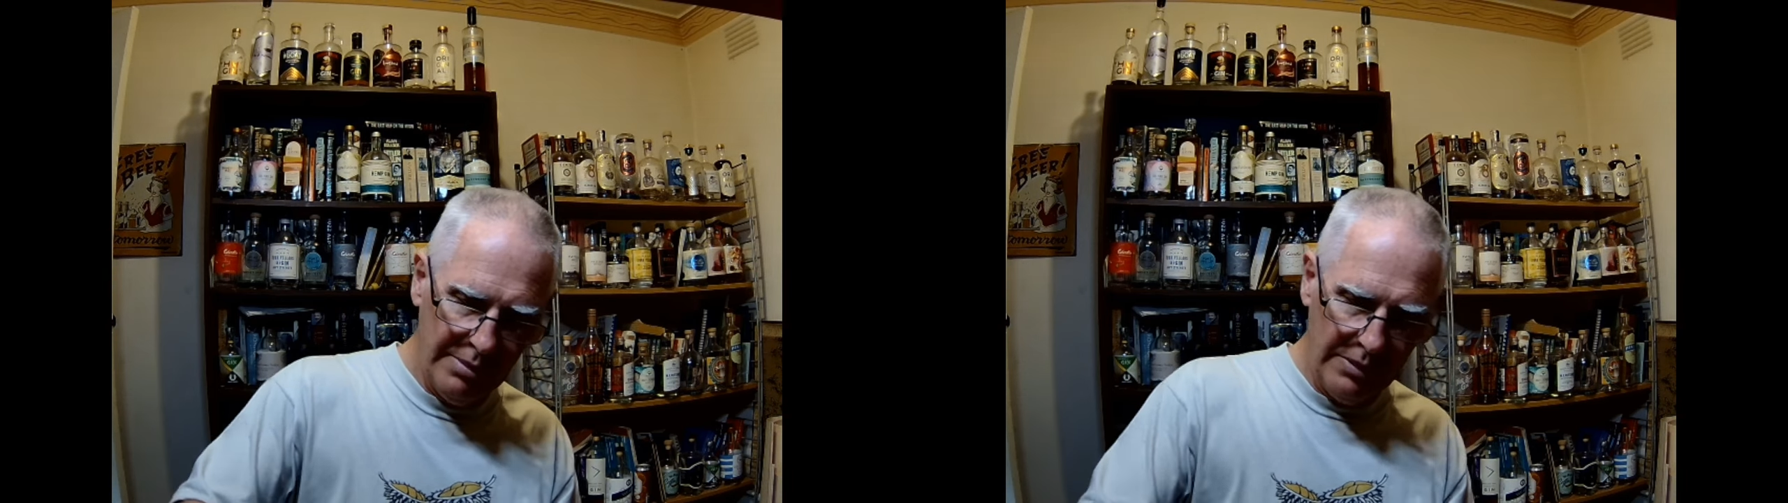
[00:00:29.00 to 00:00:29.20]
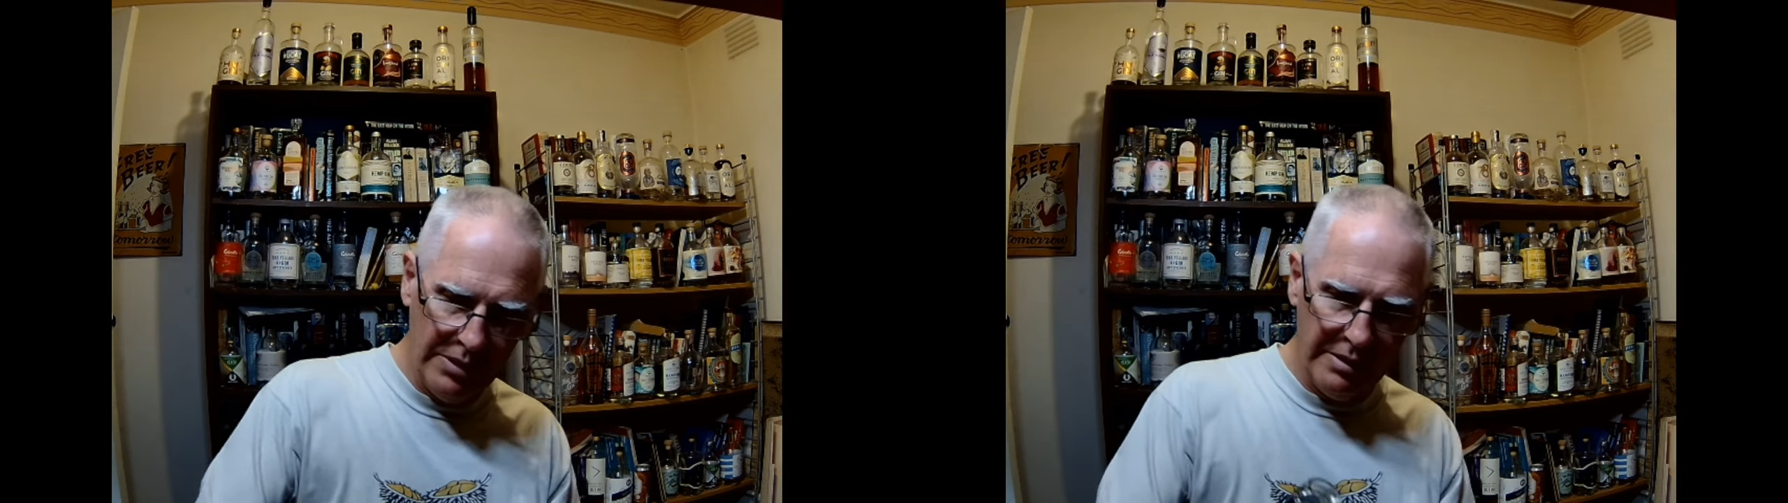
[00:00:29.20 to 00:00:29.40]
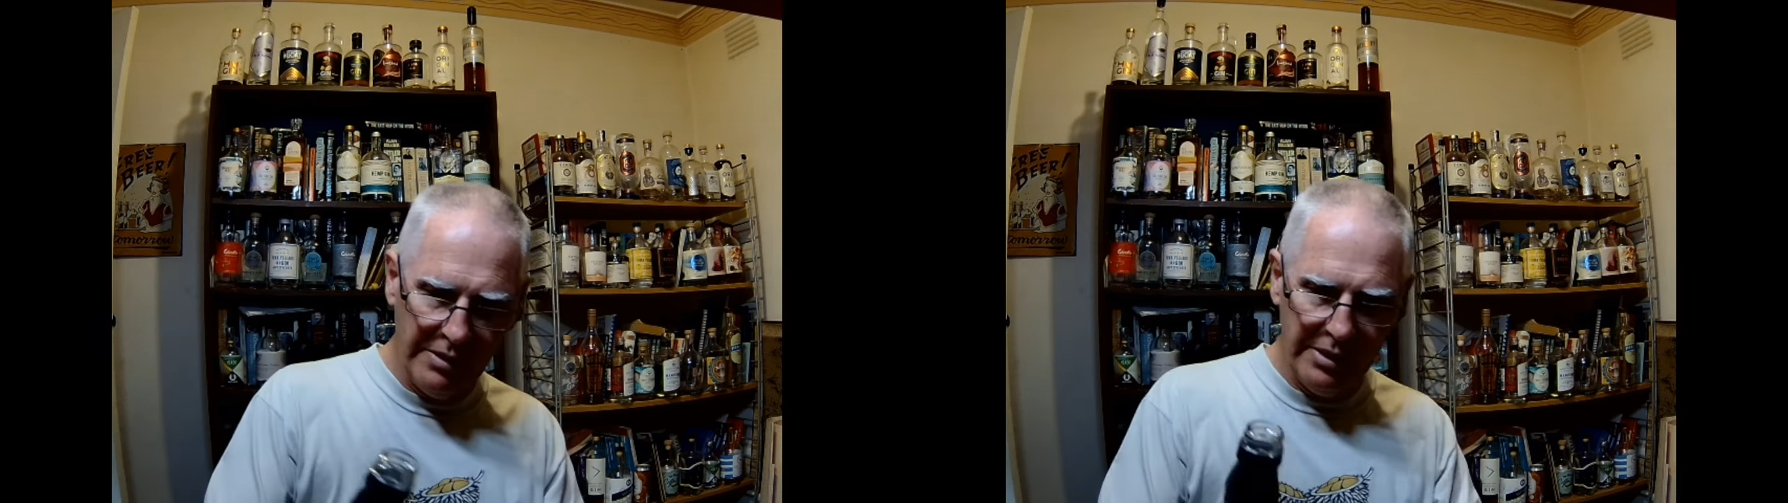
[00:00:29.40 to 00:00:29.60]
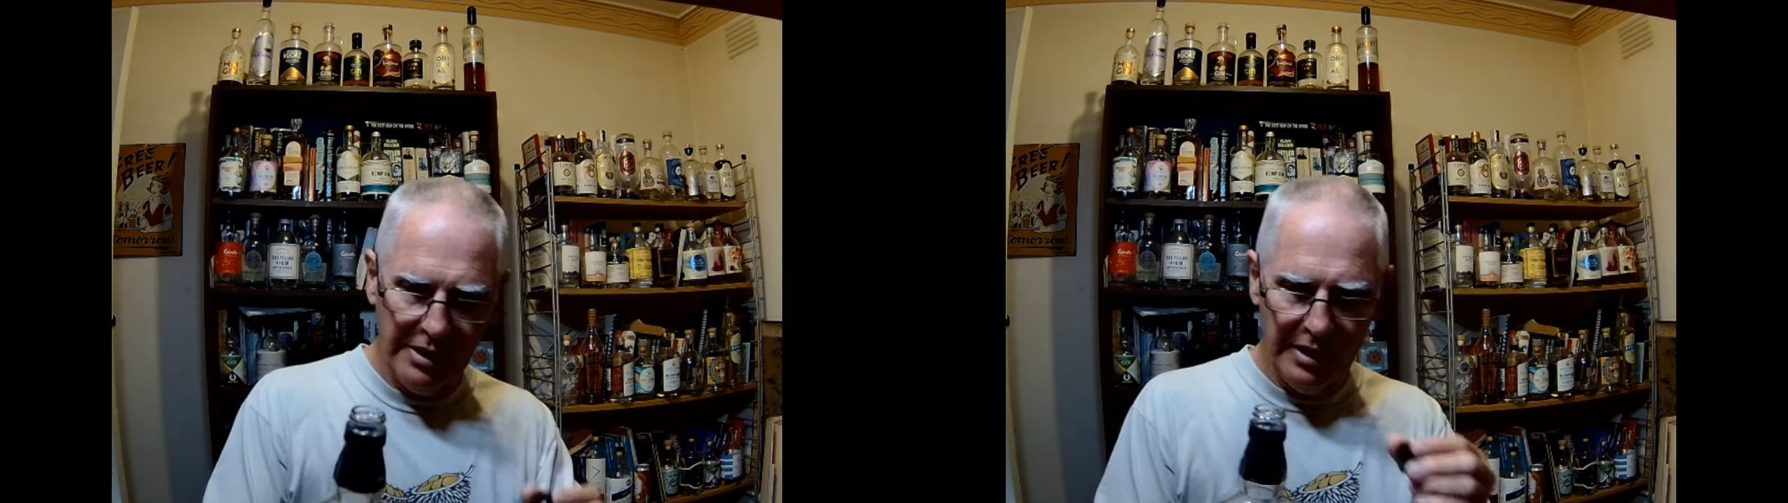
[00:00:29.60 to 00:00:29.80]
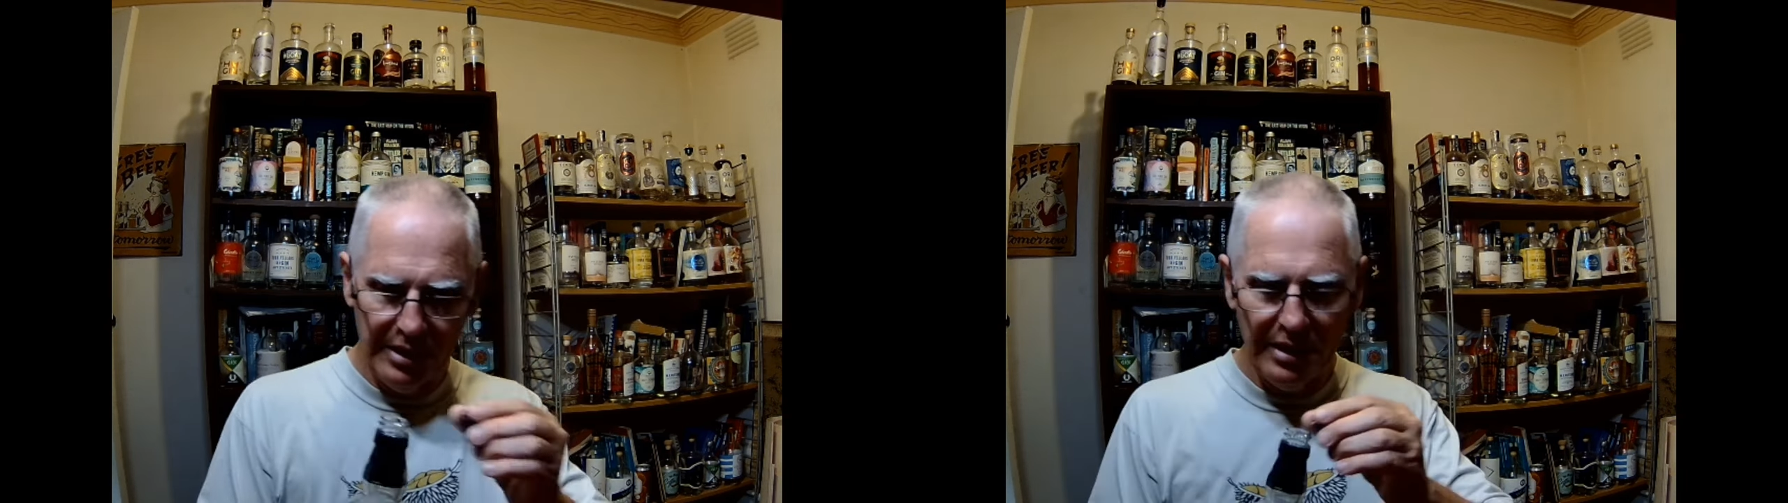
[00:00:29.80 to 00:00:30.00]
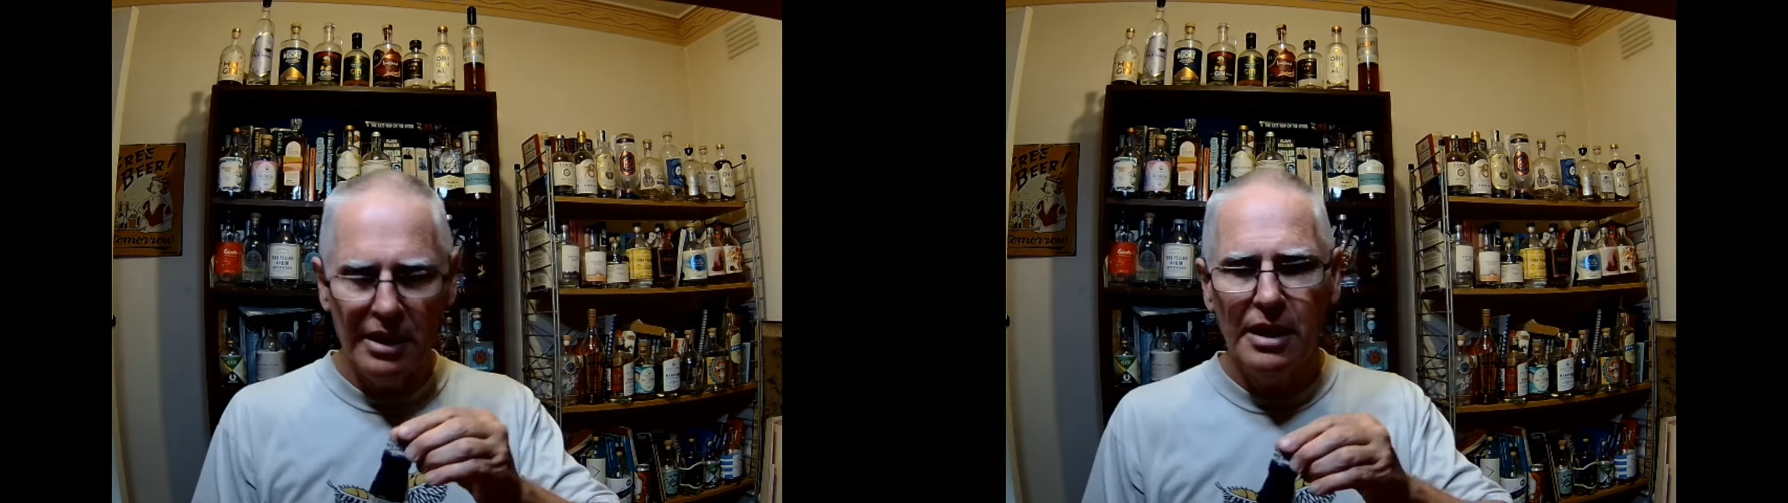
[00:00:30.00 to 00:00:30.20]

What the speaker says: about right, Ed.